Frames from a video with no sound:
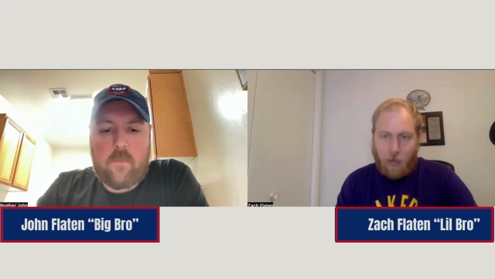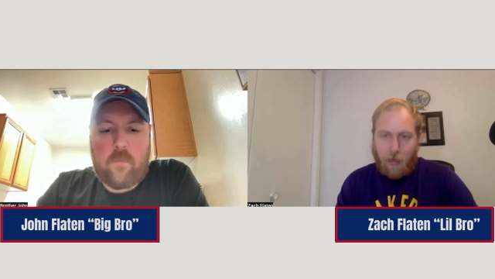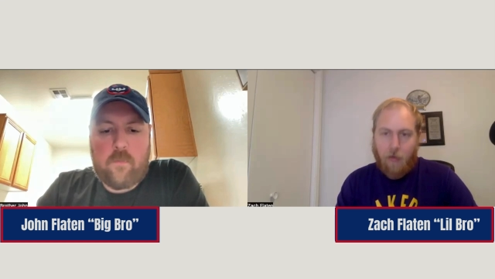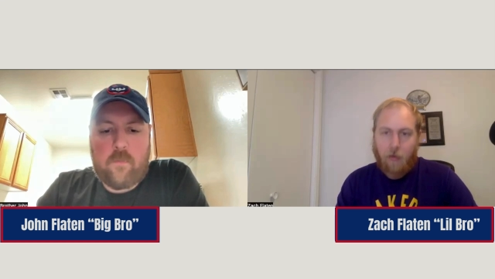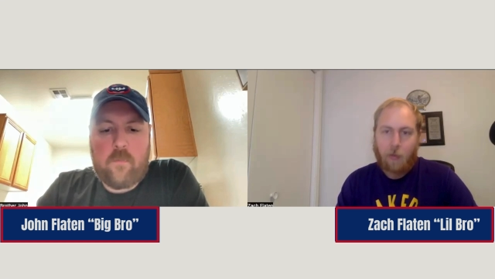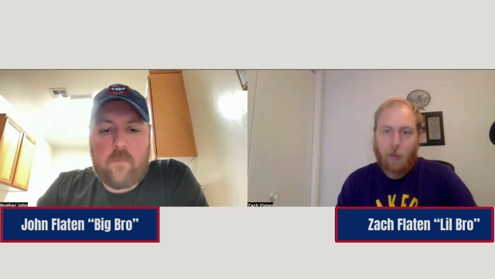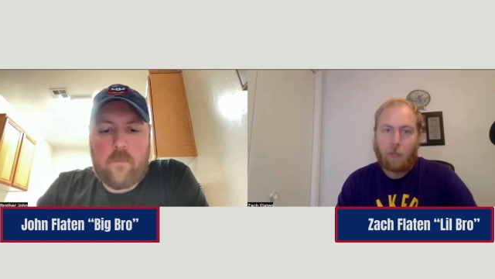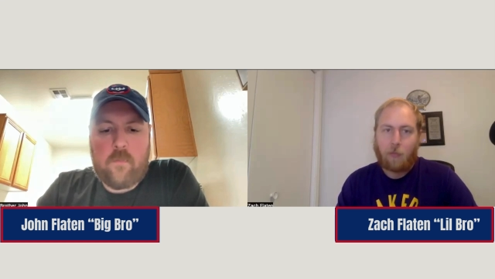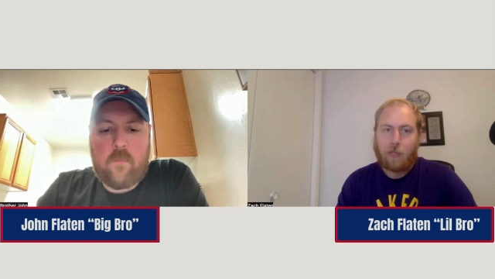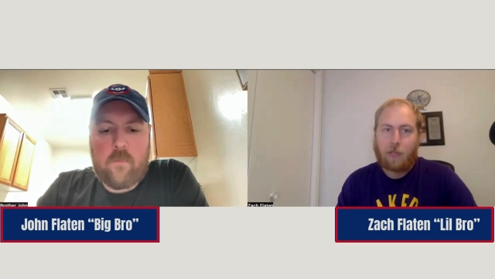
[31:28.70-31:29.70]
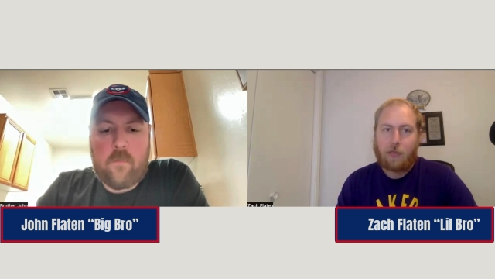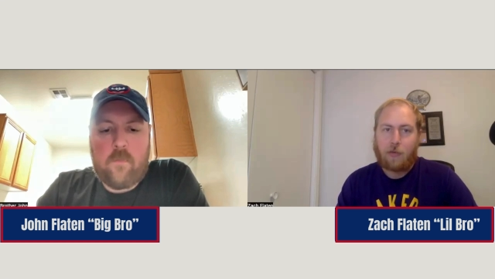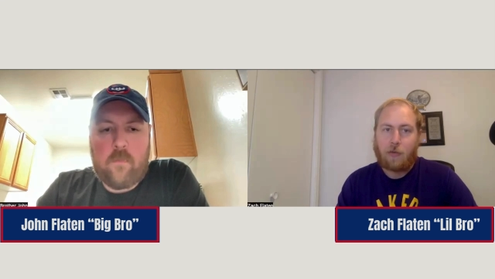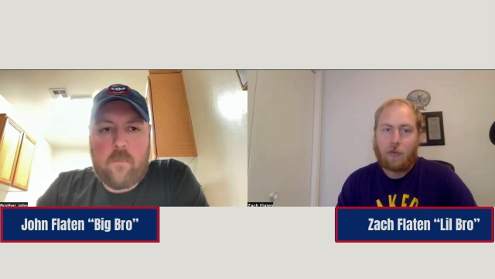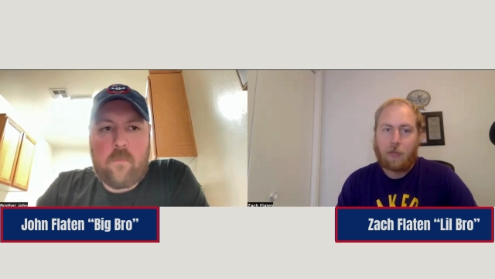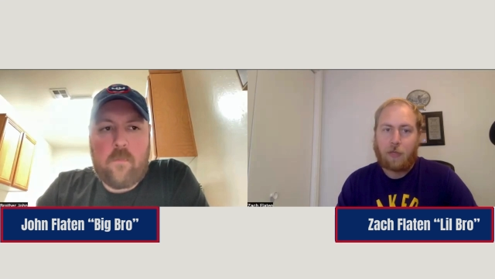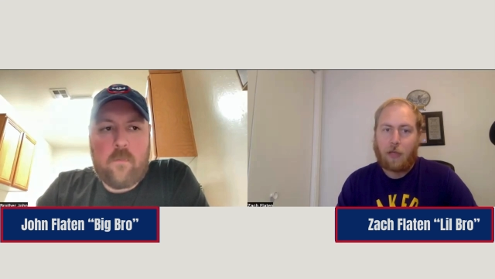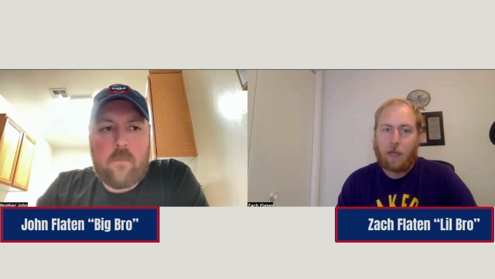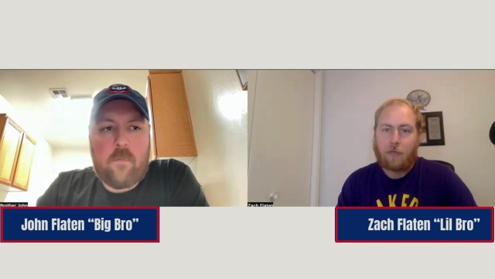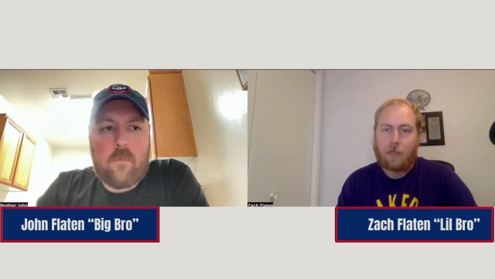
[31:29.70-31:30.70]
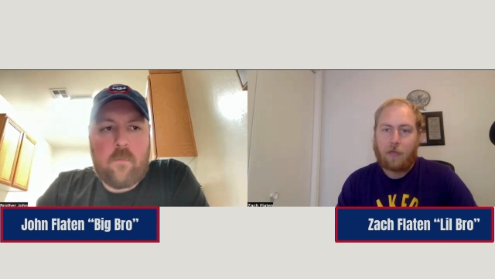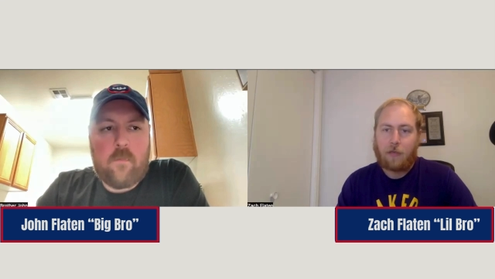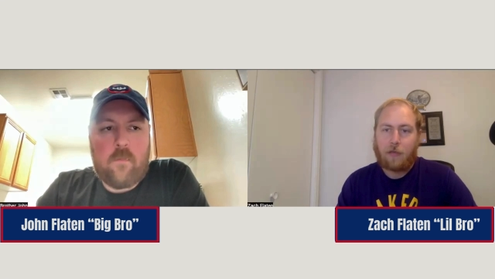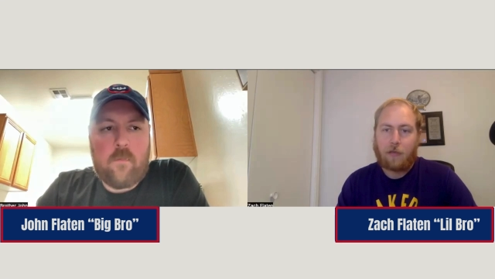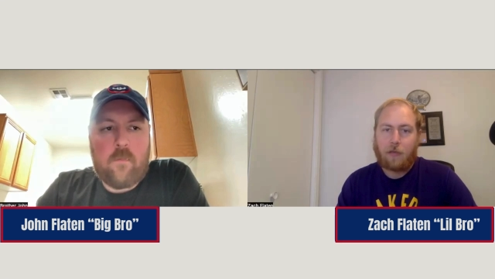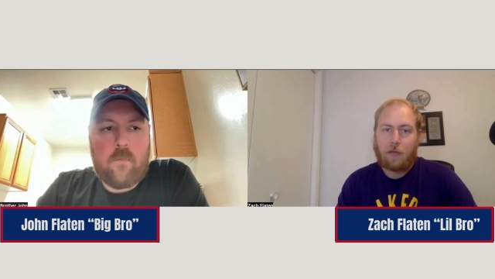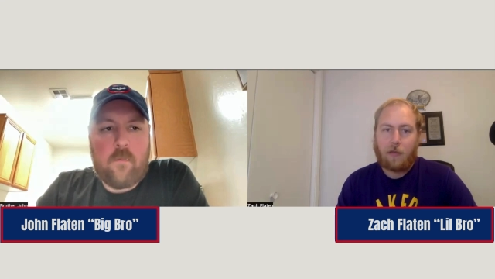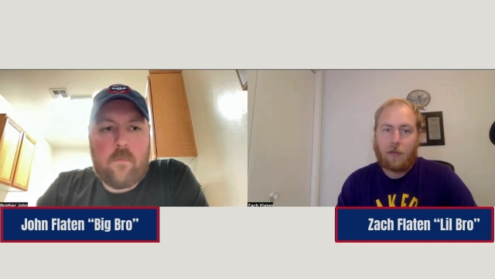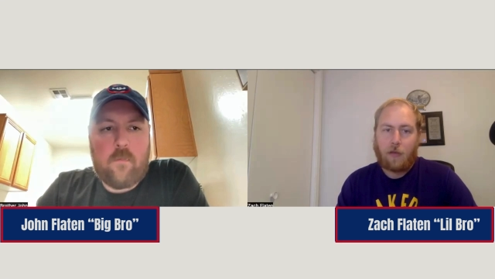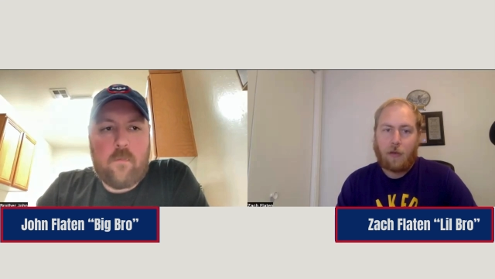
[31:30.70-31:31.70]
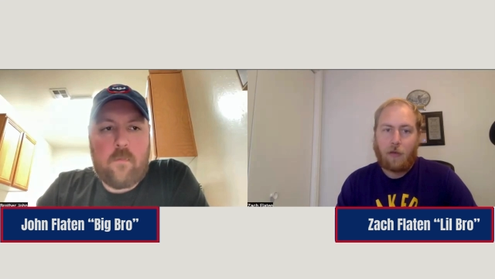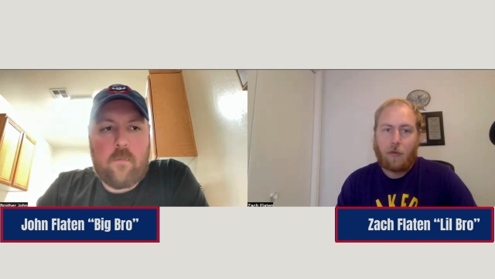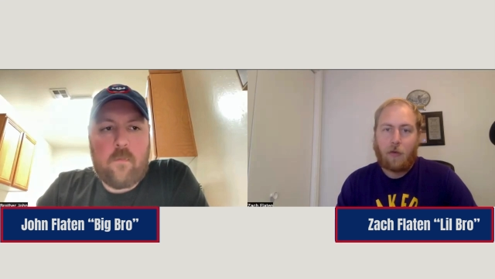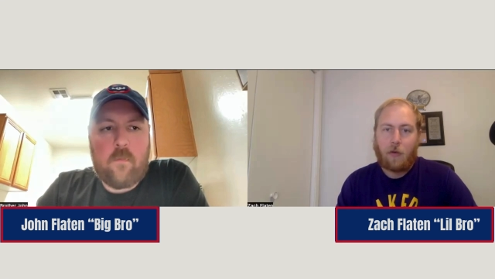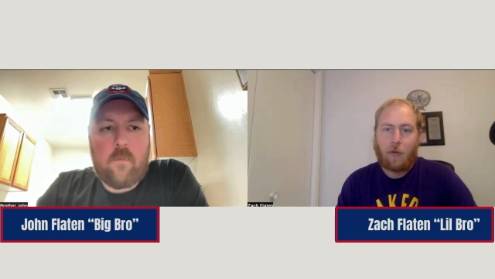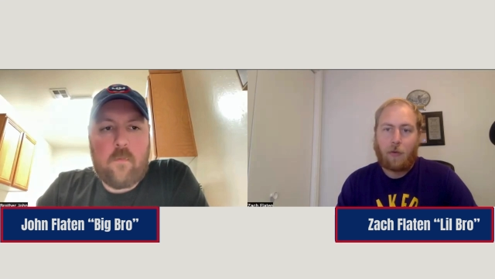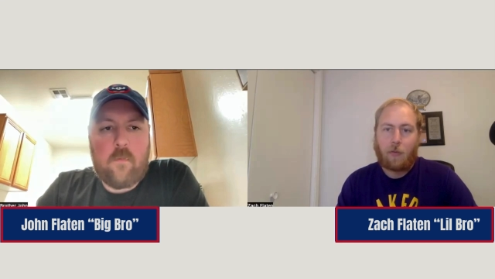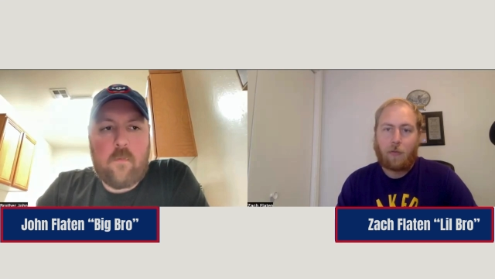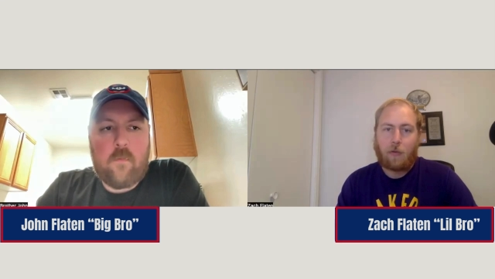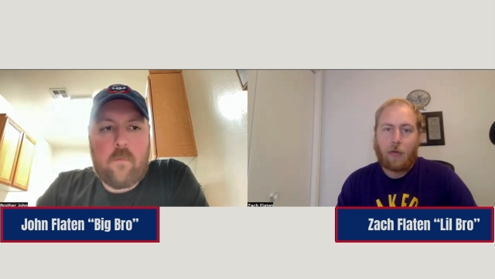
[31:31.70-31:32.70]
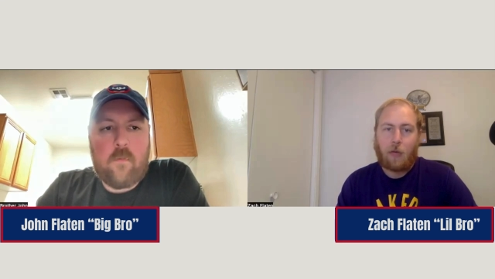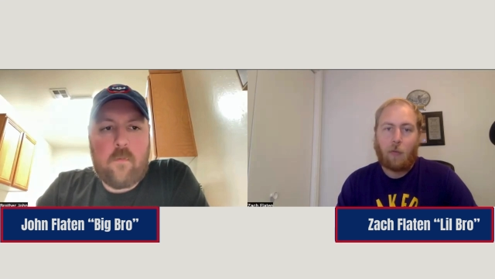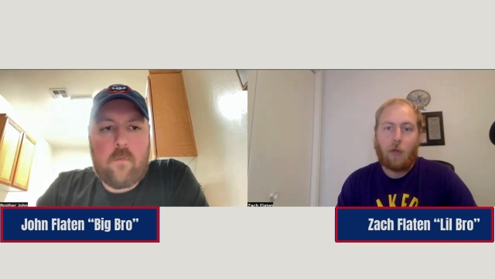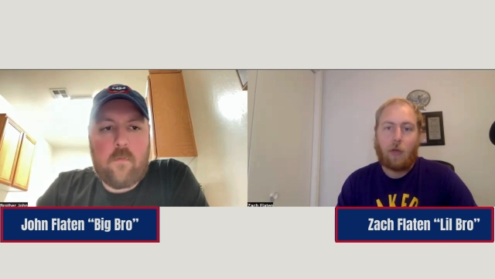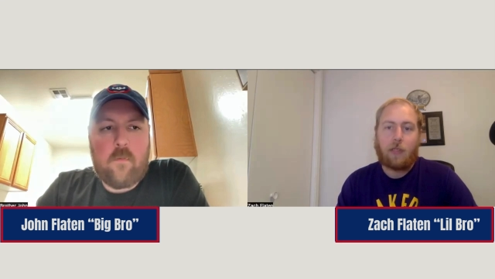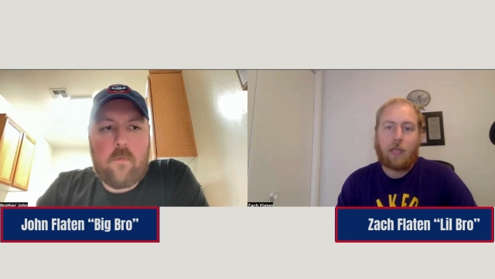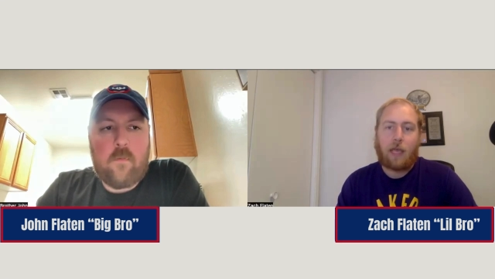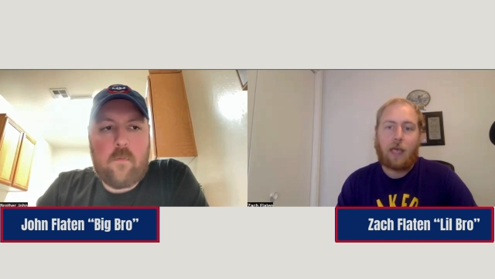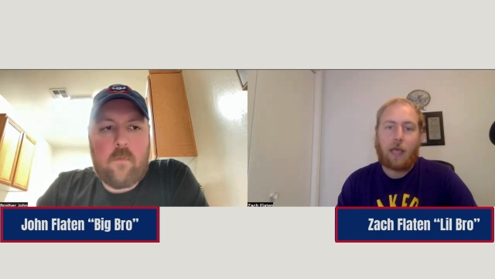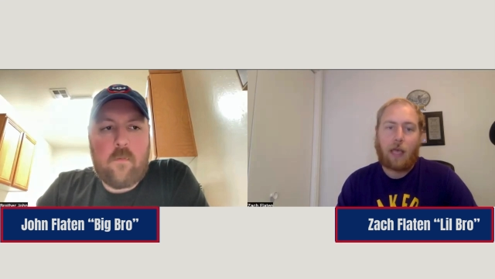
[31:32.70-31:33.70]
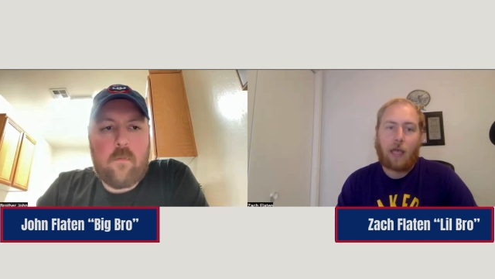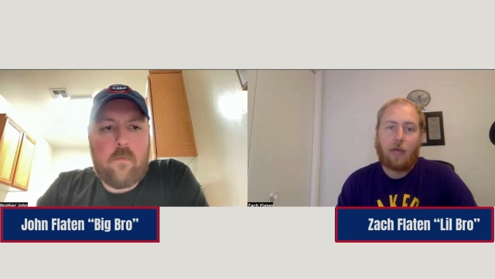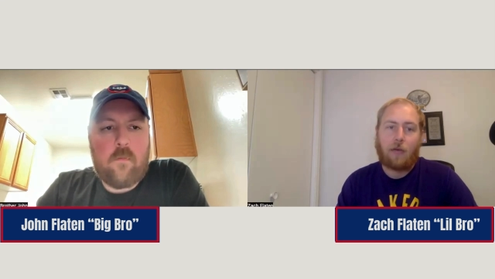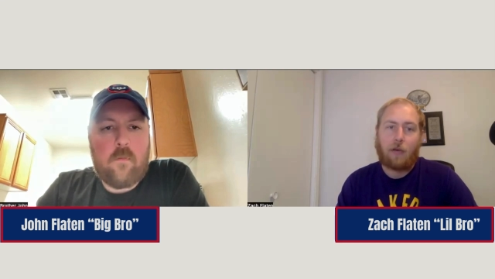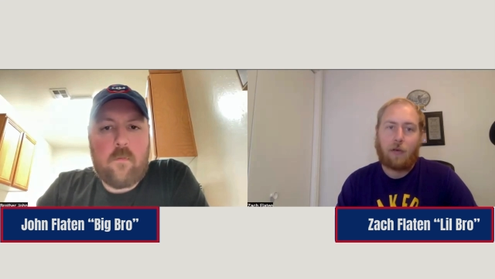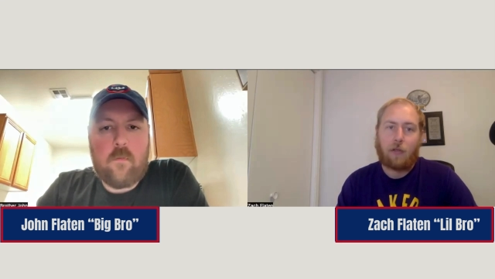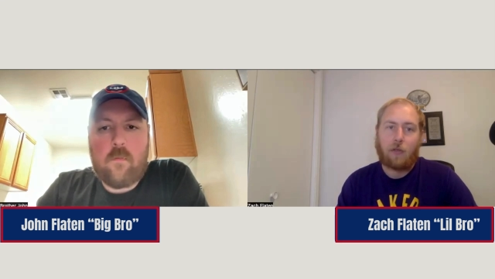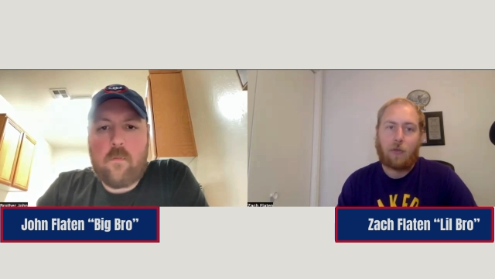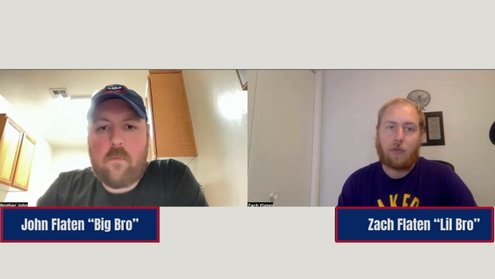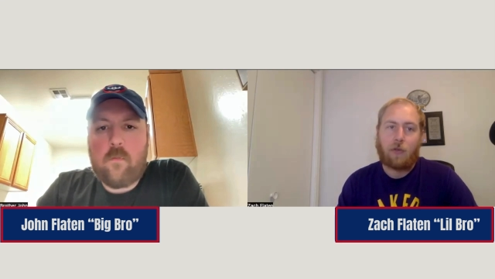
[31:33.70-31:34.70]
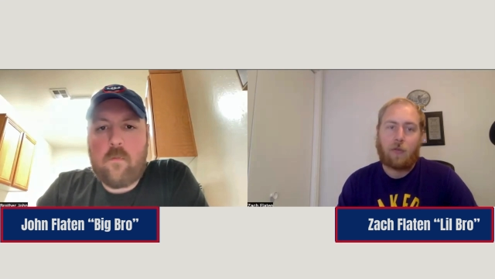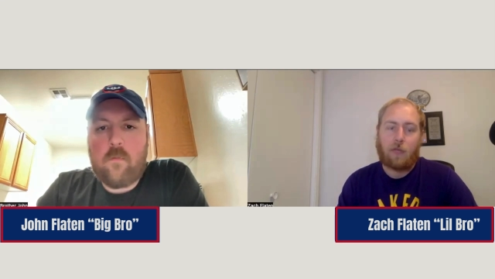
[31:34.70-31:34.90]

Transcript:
Speaker 1: And I'm going Brent Suter as my lefty. Although I would take Hader on a short term